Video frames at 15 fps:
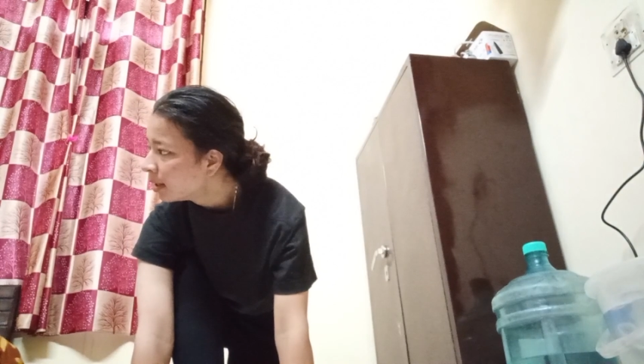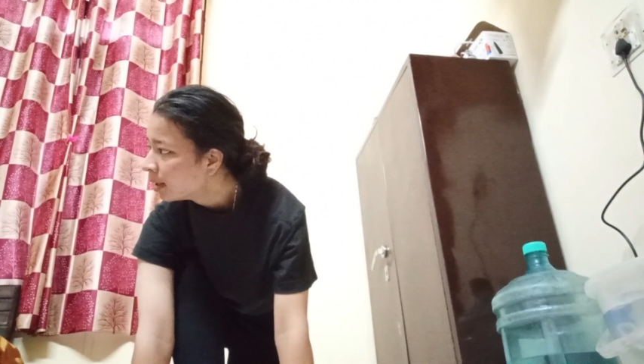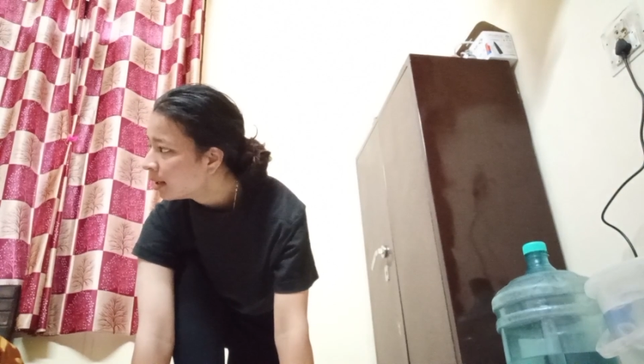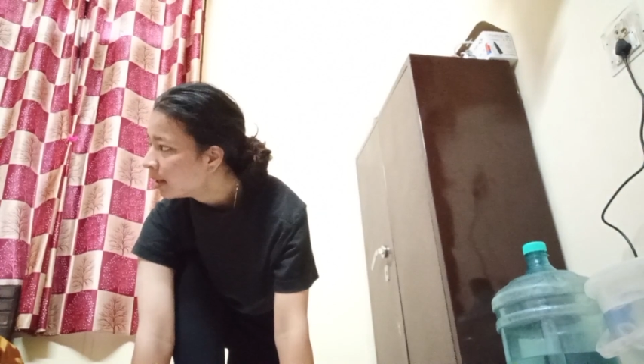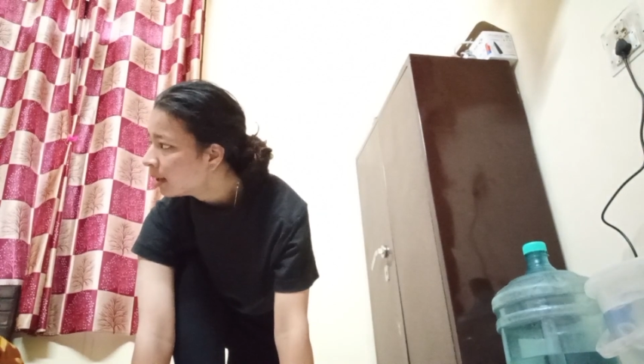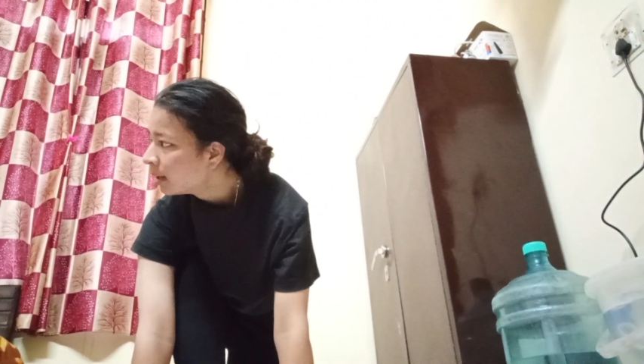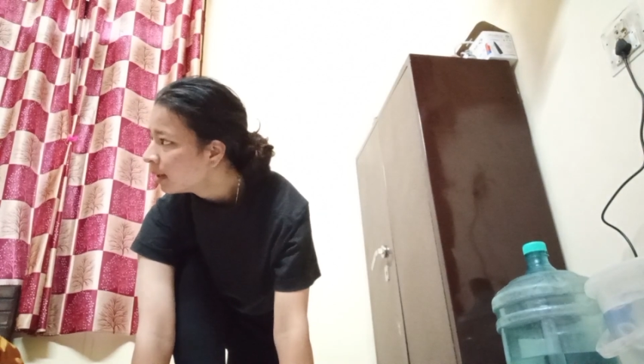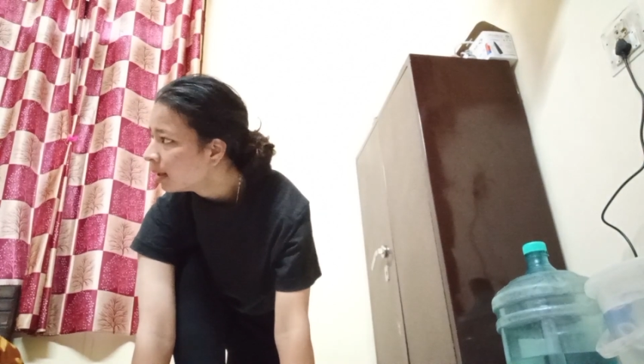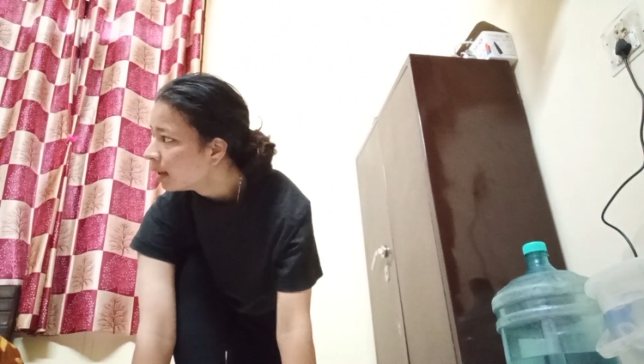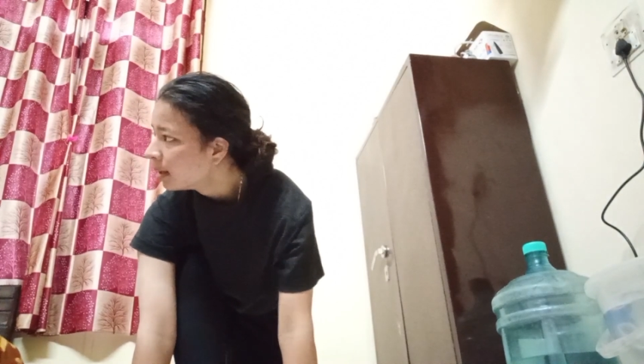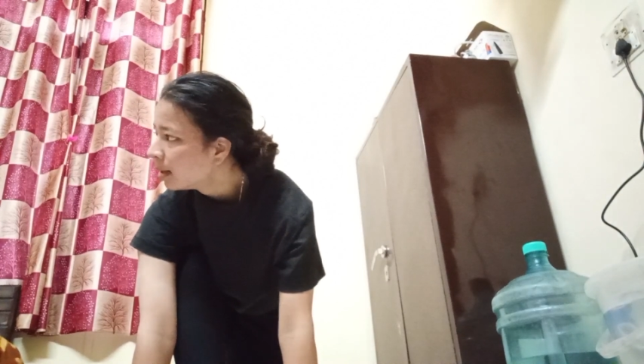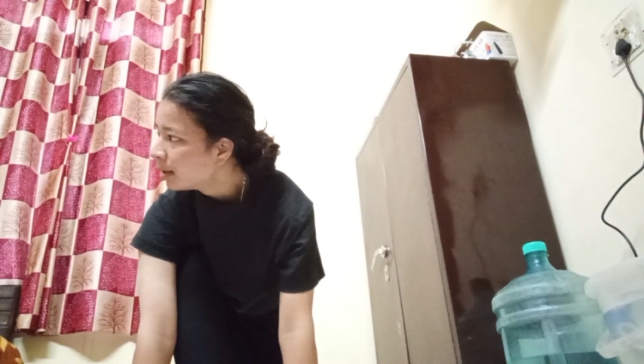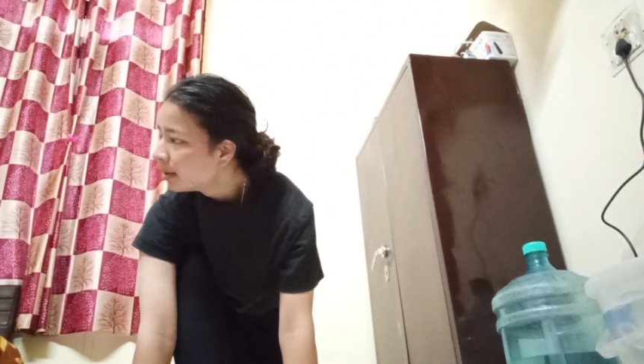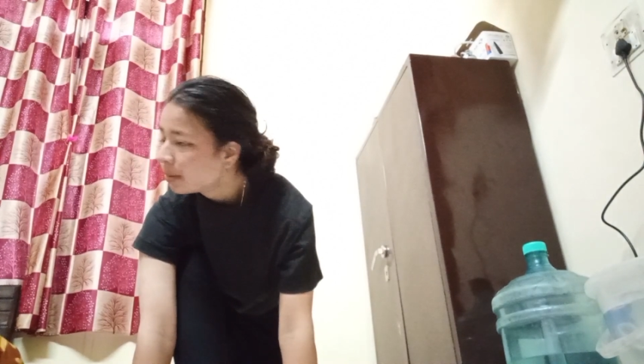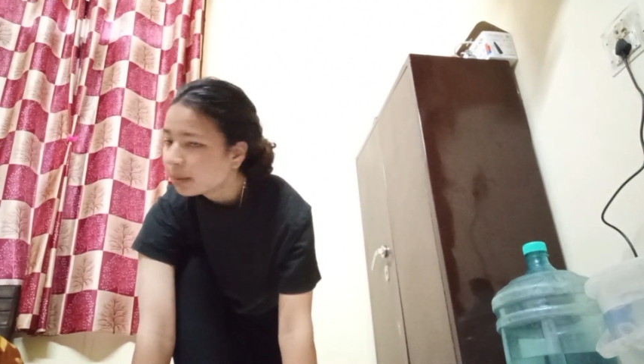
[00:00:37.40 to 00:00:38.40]
of
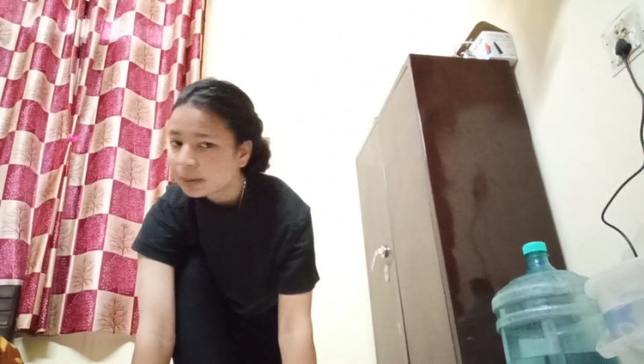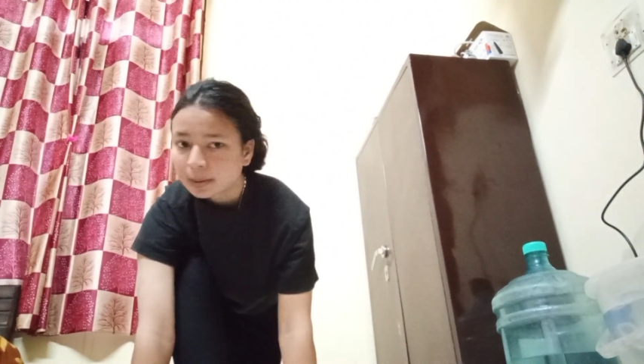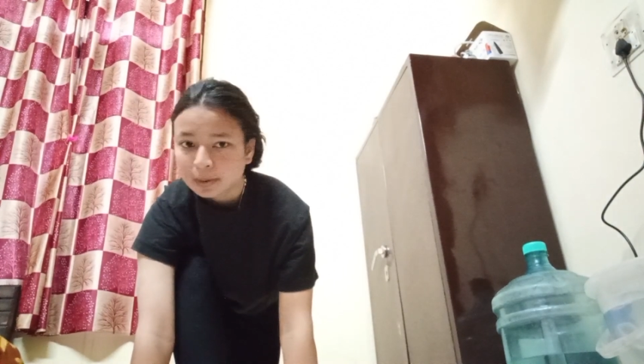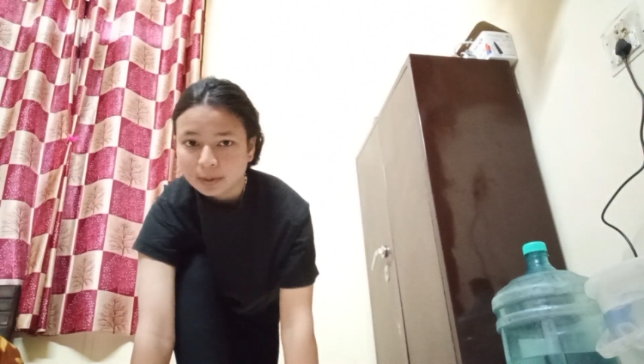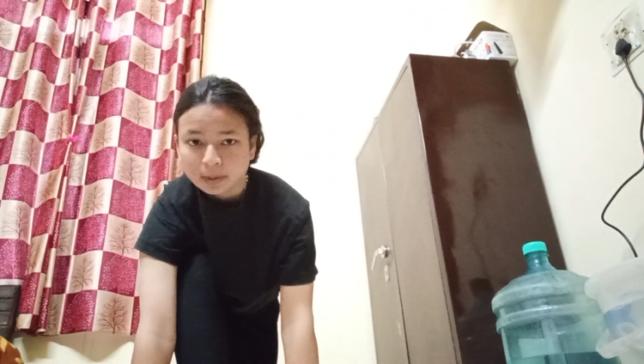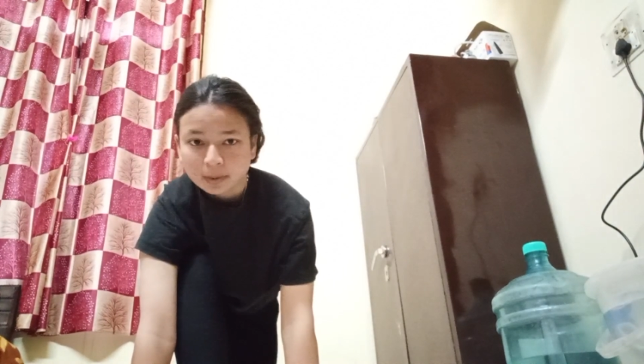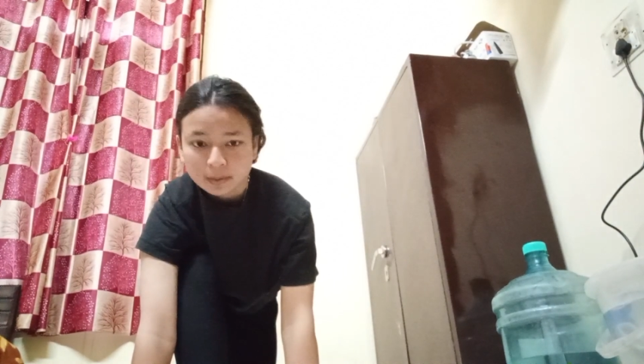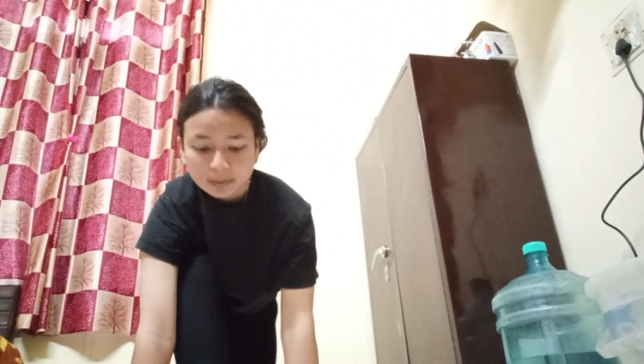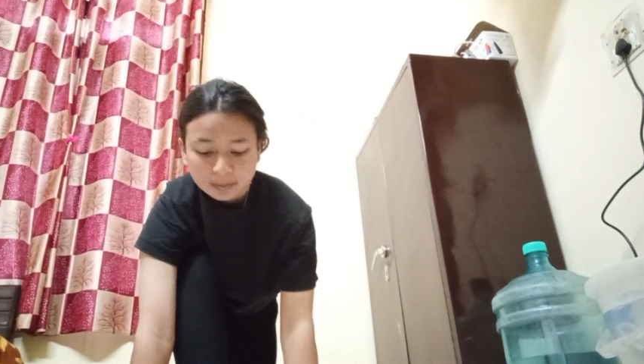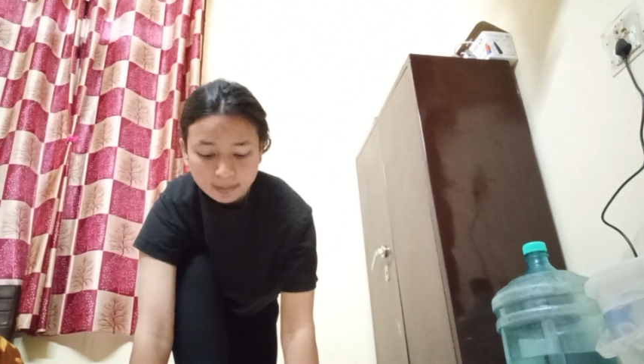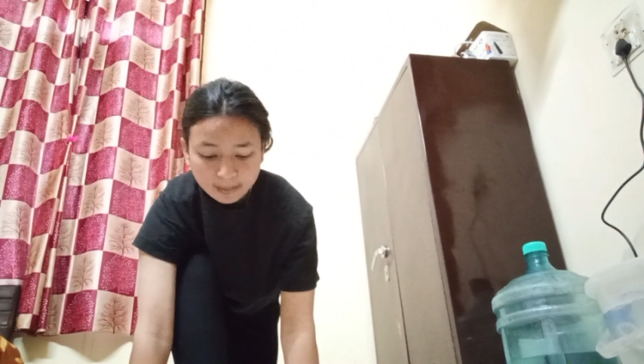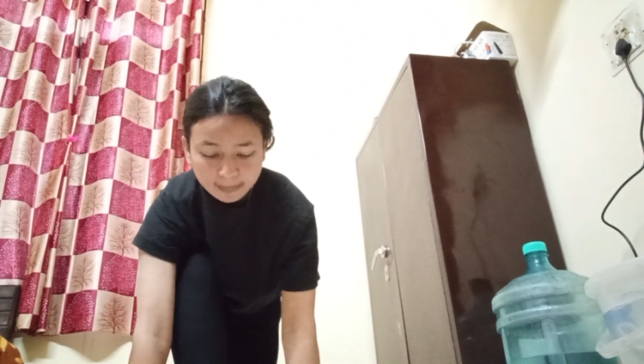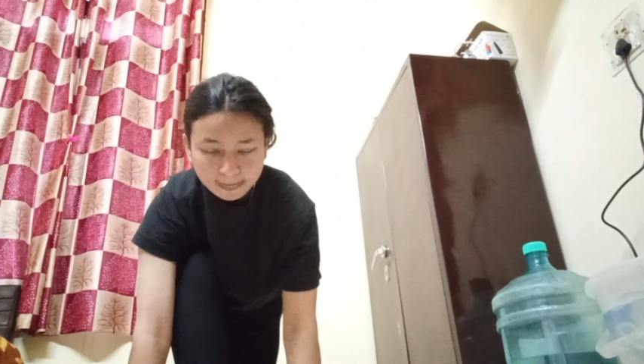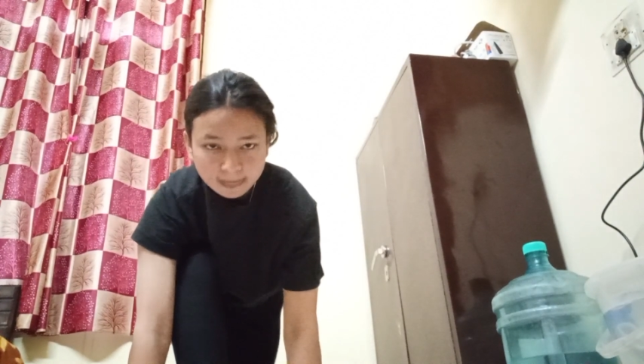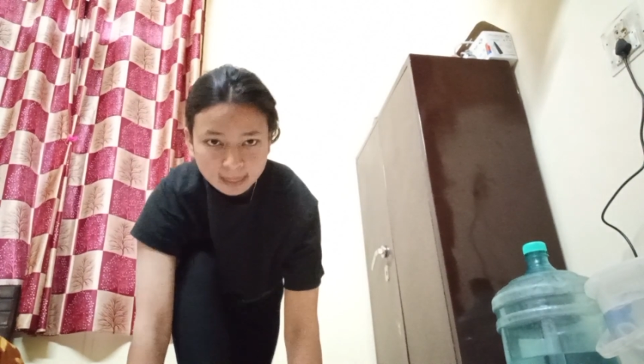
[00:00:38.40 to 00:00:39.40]
mindfulness
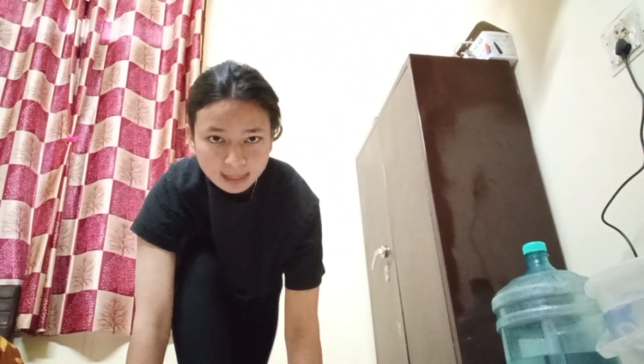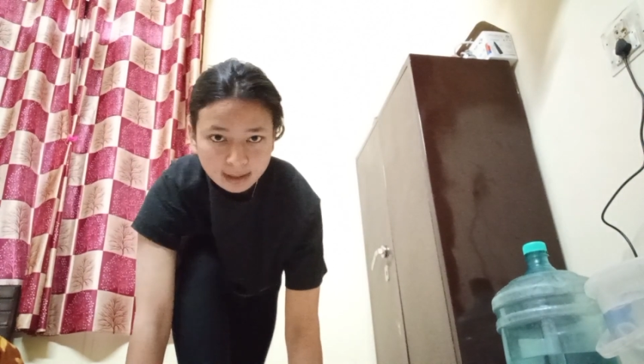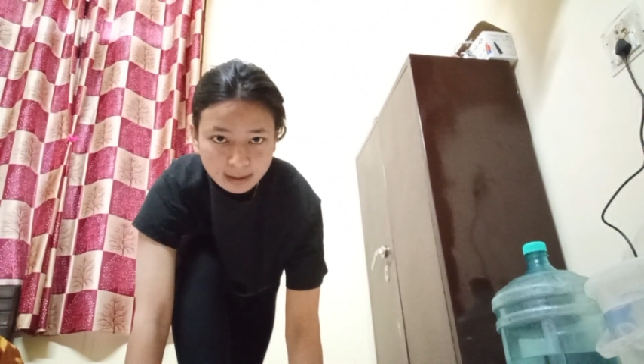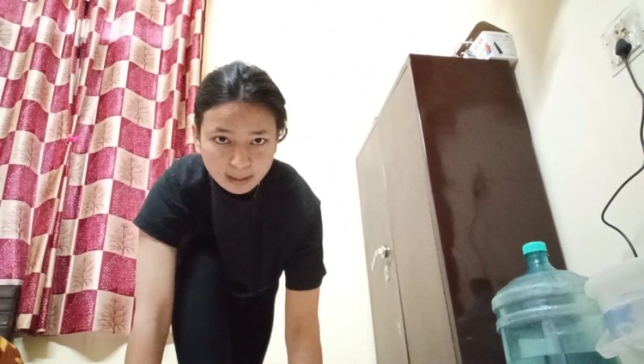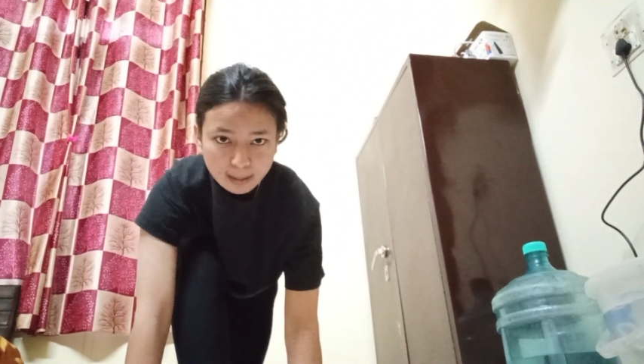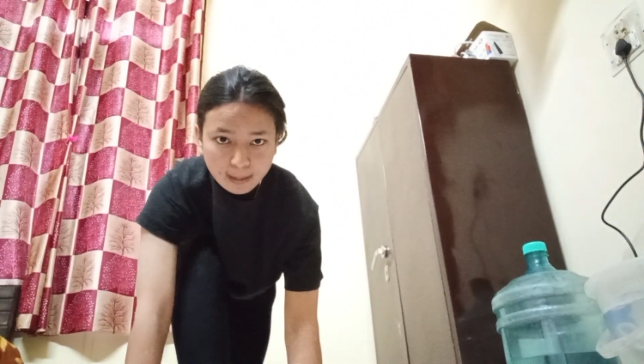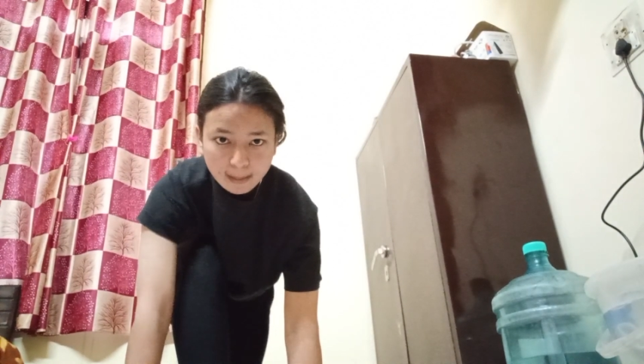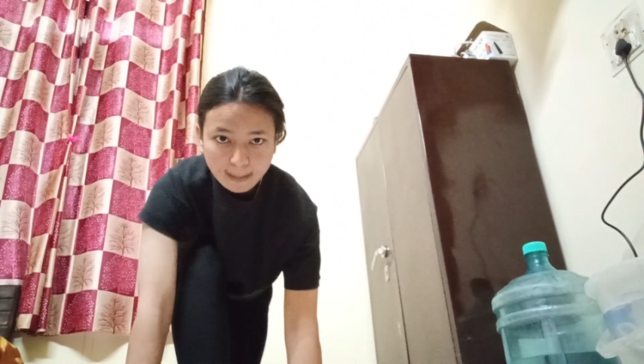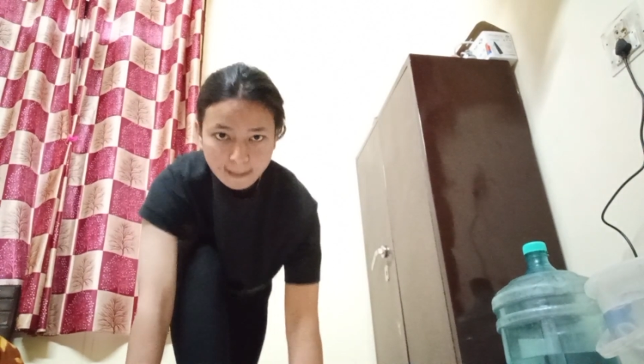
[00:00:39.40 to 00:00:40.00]
and presence.